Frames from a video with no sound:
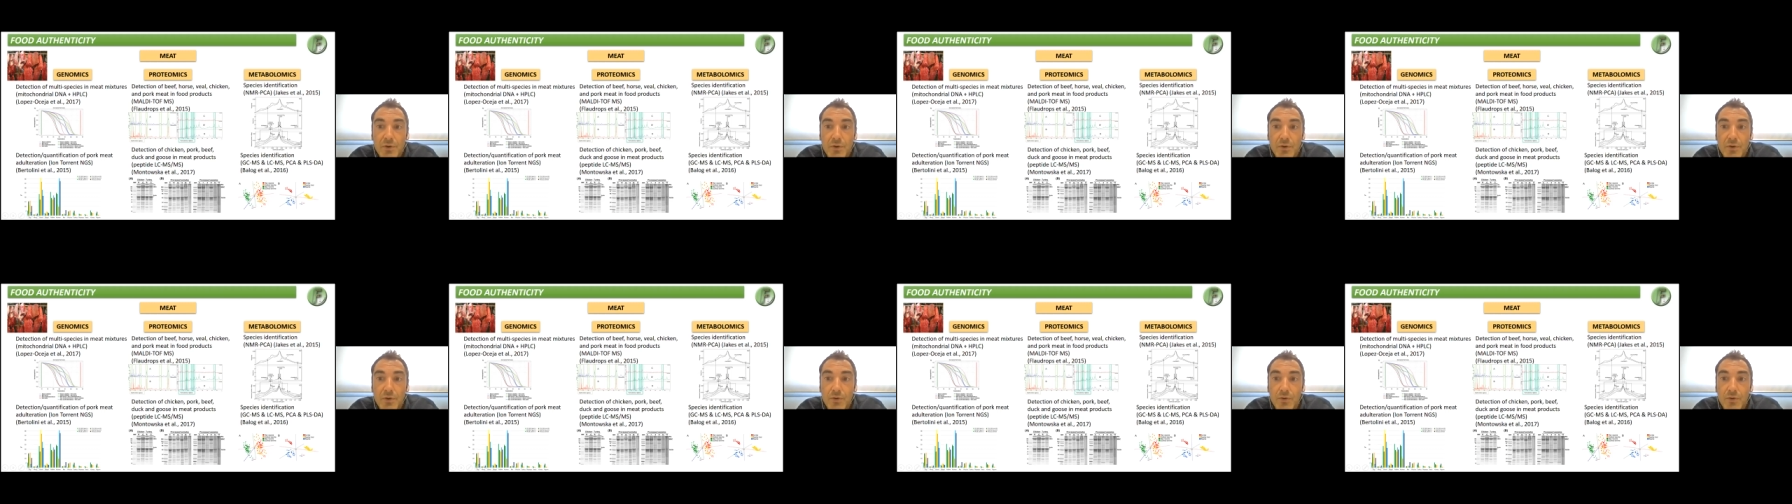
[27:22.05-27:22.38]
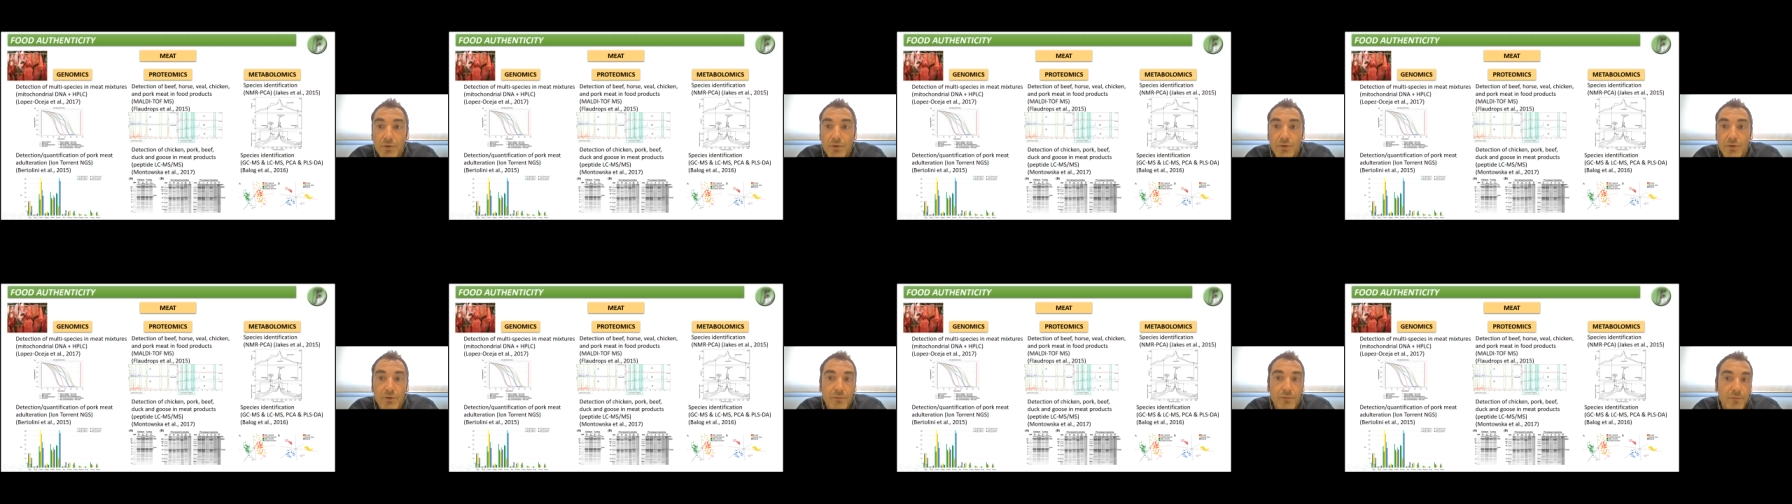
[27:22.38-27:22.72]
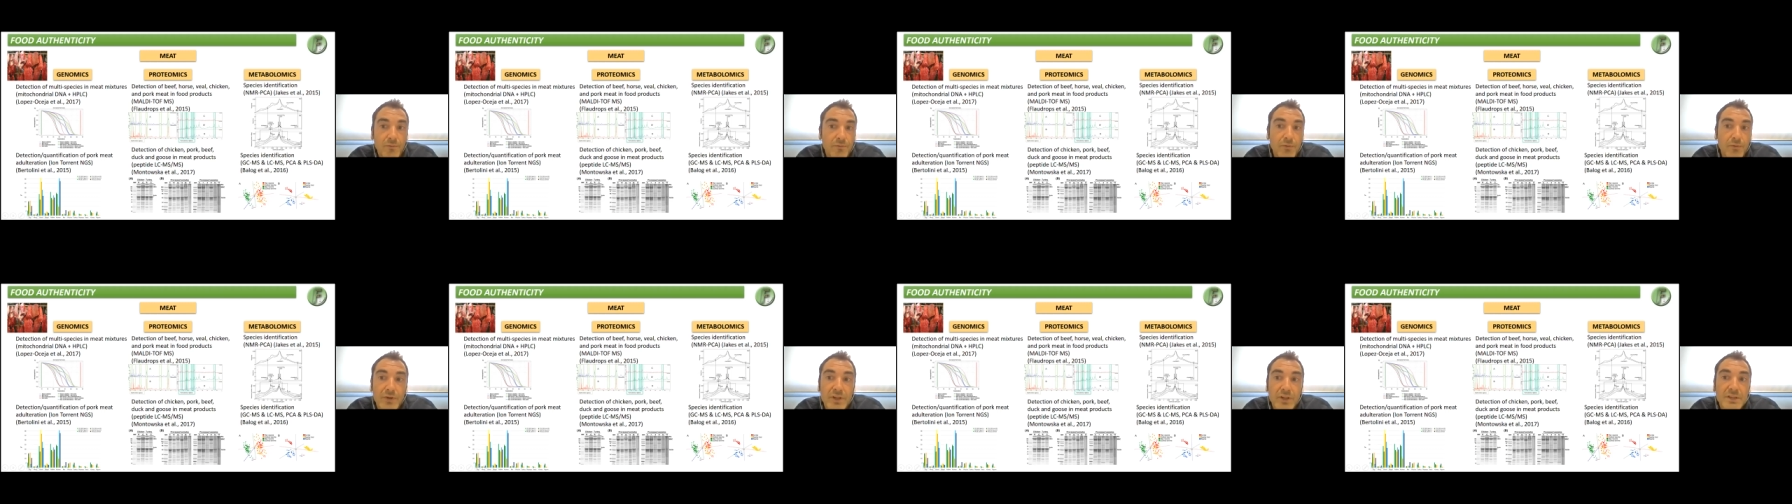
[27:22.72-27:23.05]
or
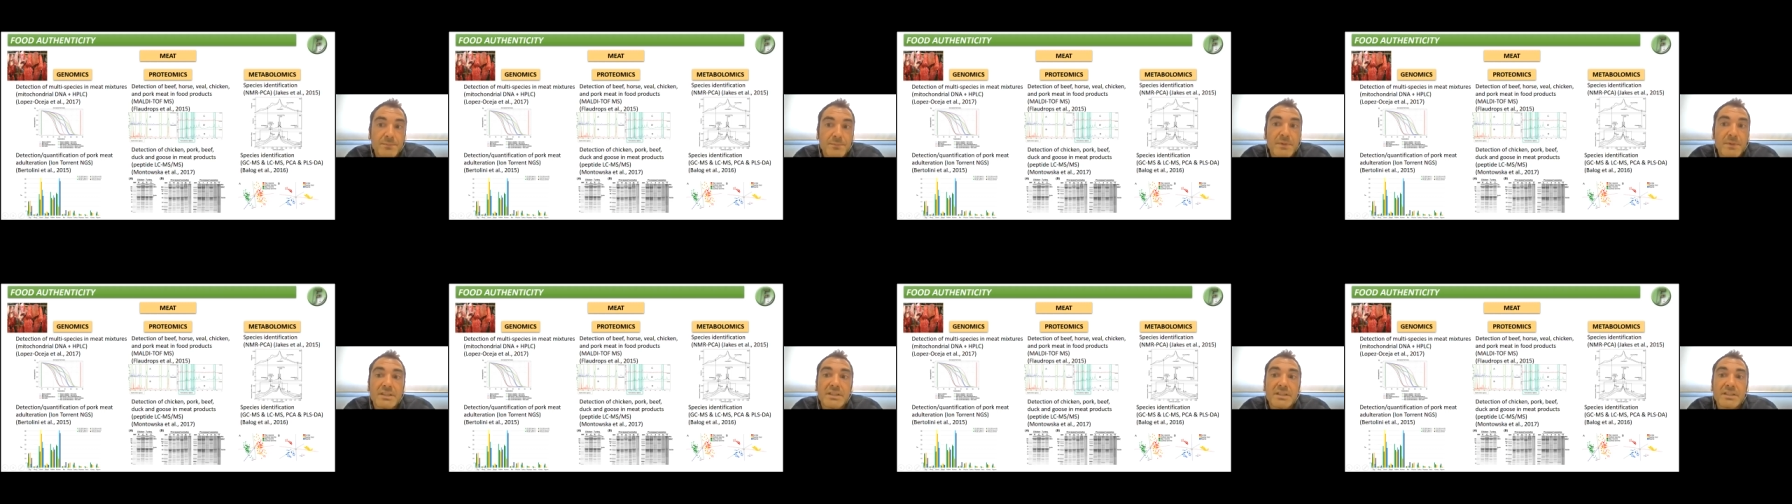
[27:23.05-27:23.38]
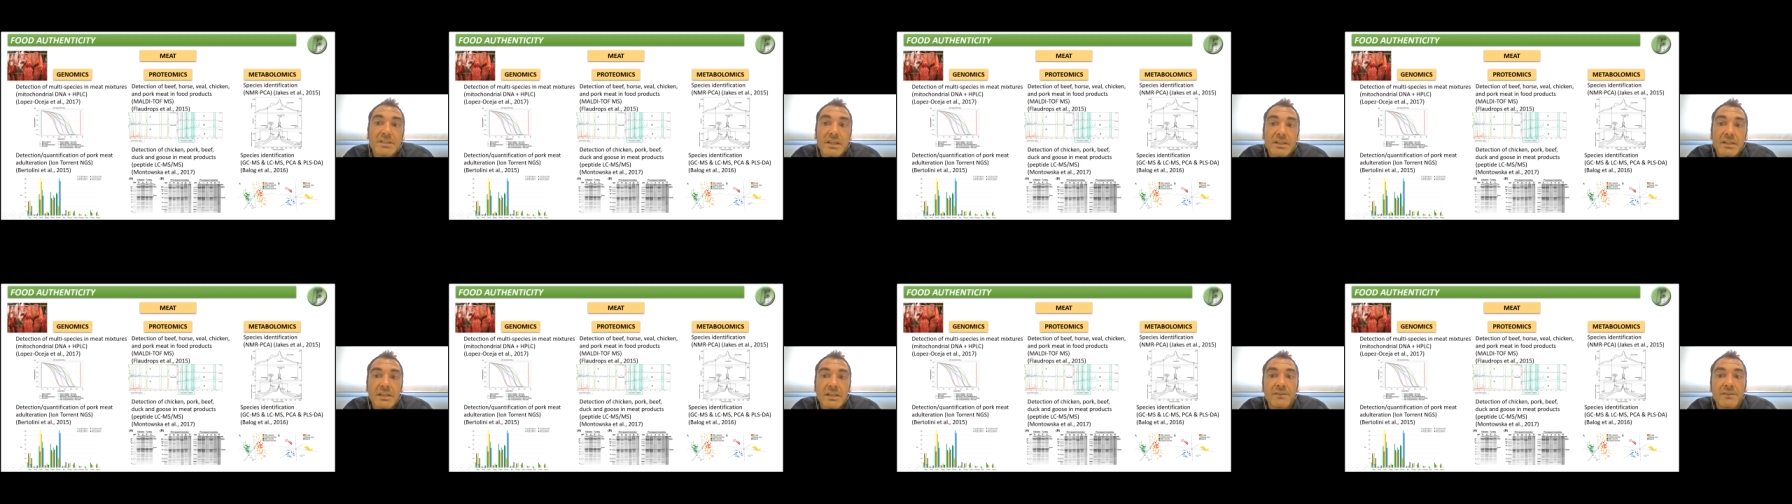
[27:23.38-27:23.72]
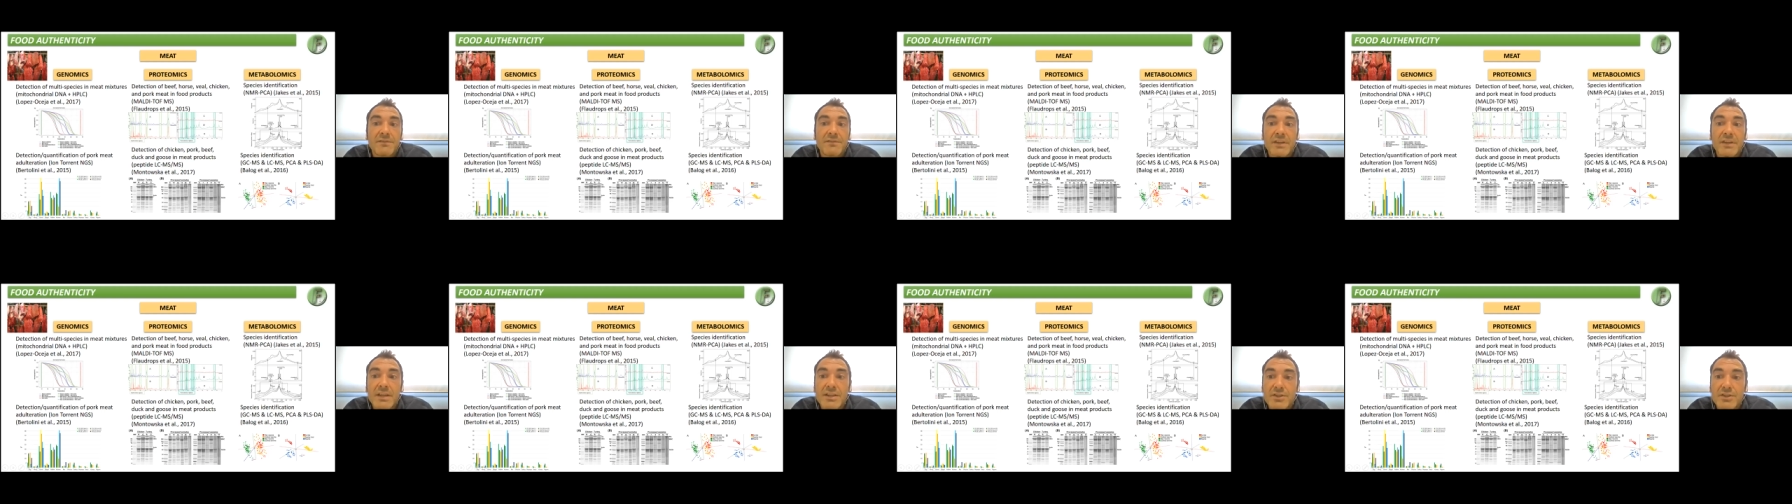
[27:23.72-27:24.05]
for the species
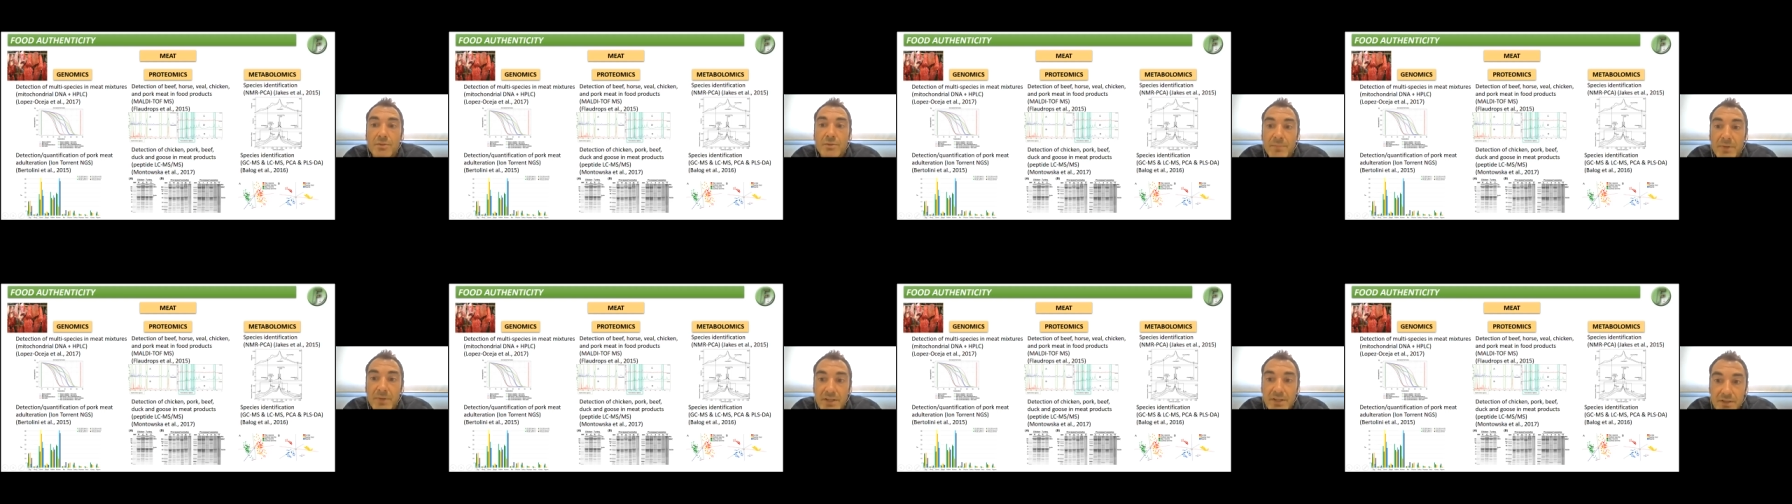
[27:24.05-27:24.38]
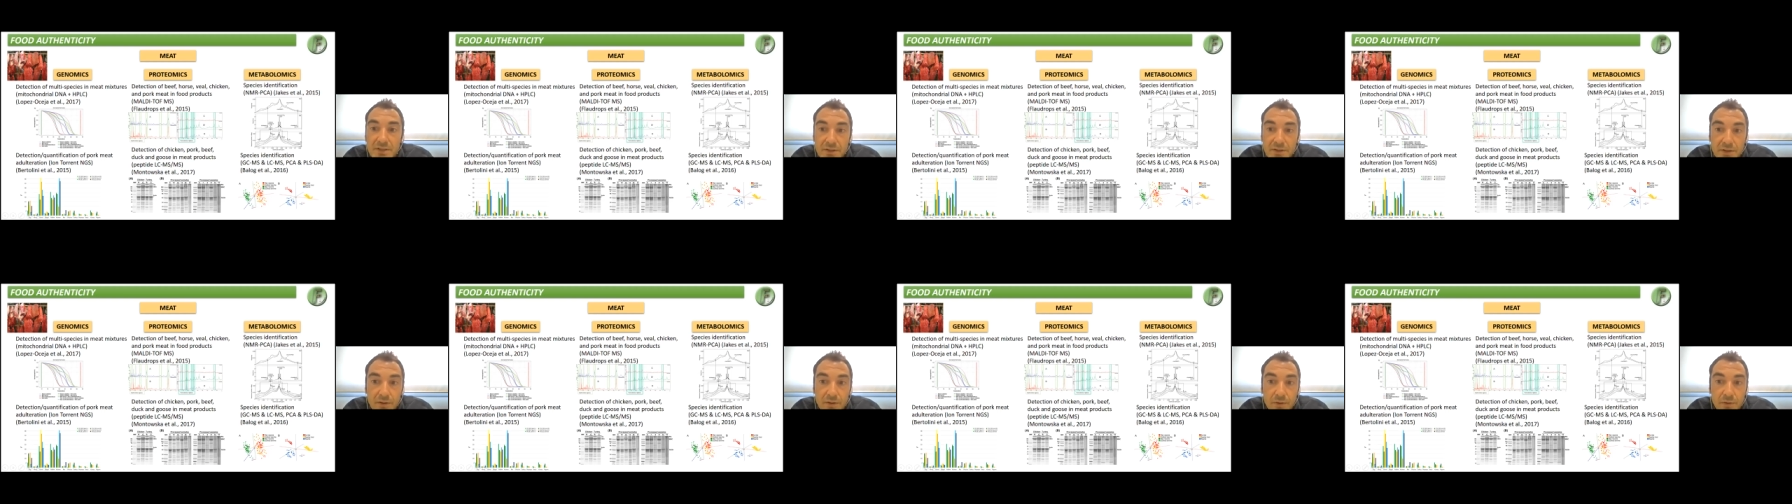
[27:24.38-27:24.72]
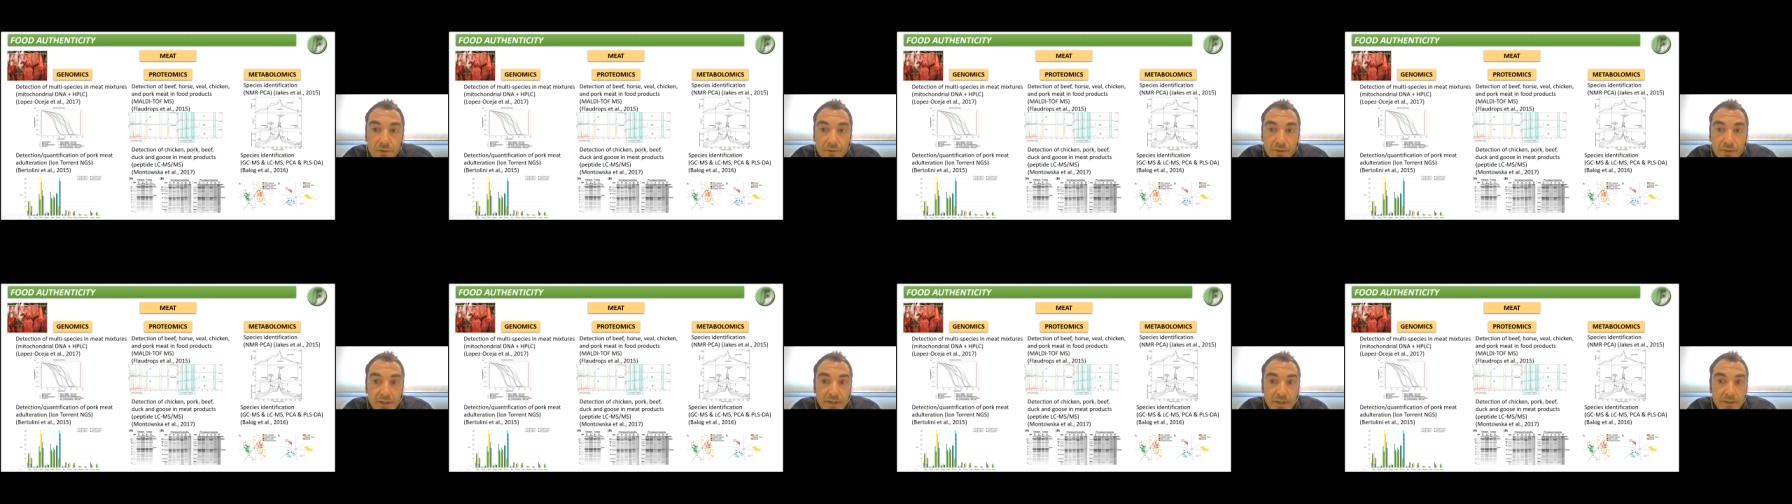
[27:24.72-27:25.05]
identification based
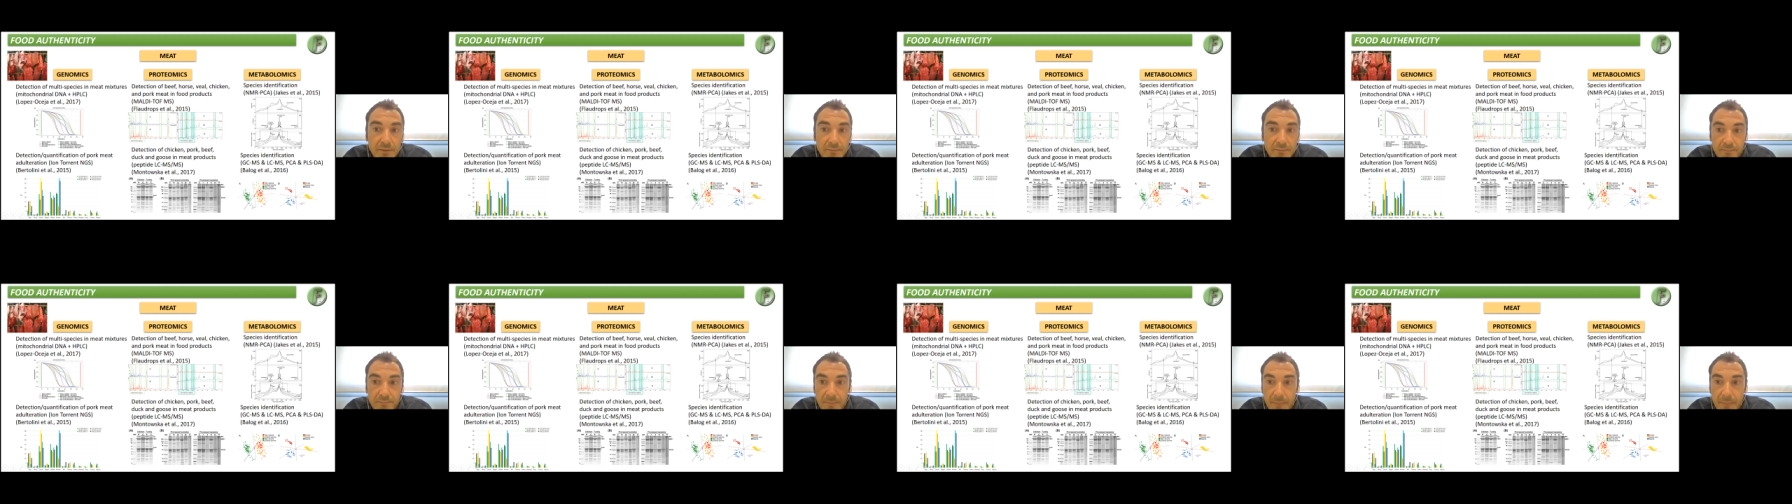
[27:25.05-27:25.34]
on the